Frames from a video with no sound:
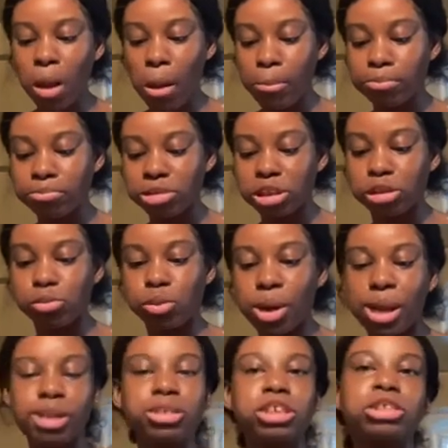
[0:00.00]
Like,
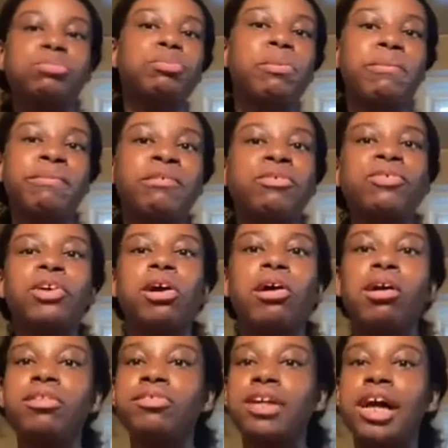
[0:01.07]
what? Like, for
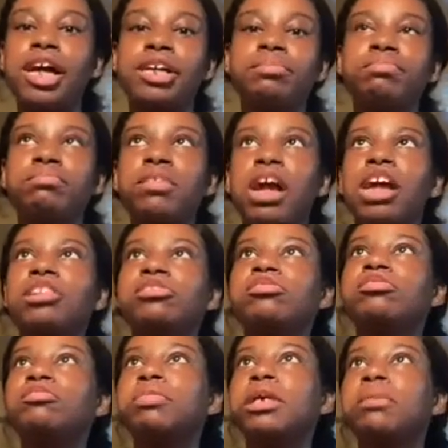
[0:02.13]
all that, I could
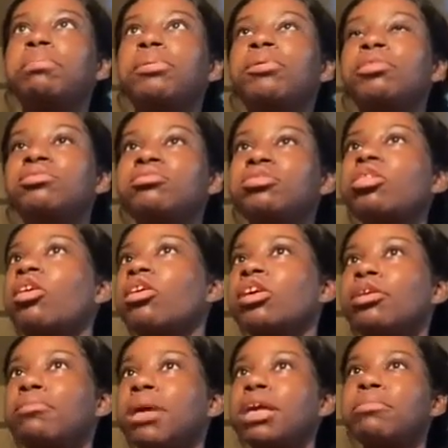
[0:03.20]
just be a porn star
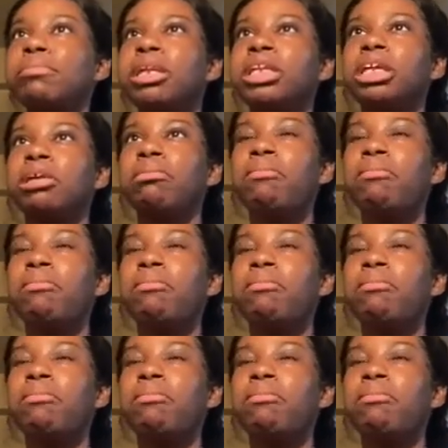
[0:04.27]
and make money.